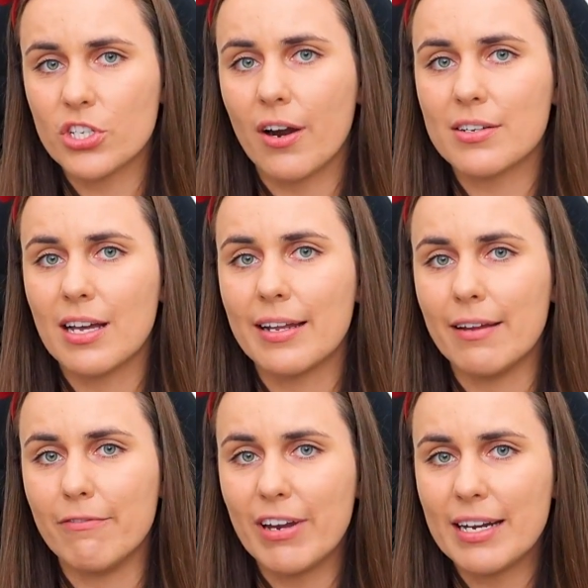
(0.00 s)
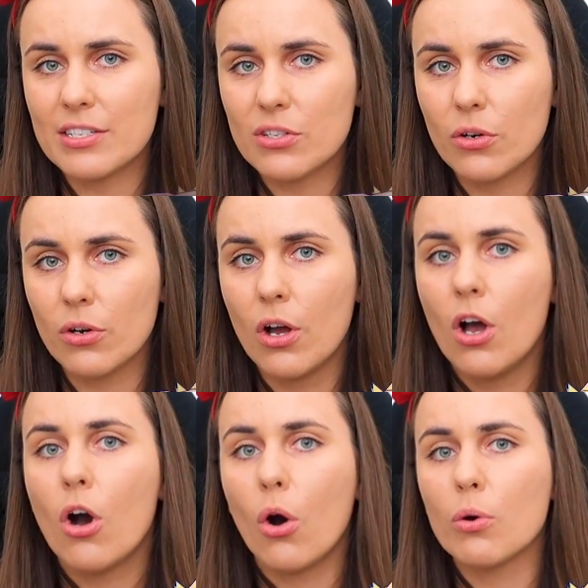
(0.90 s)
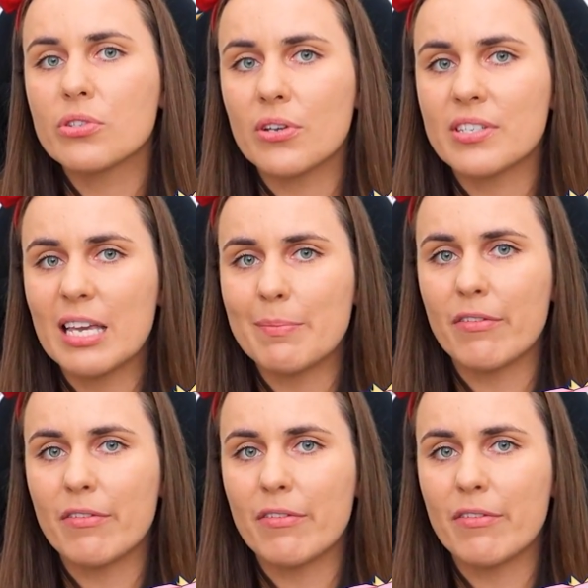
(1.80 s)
Charizard, and Venusaur. Also seeing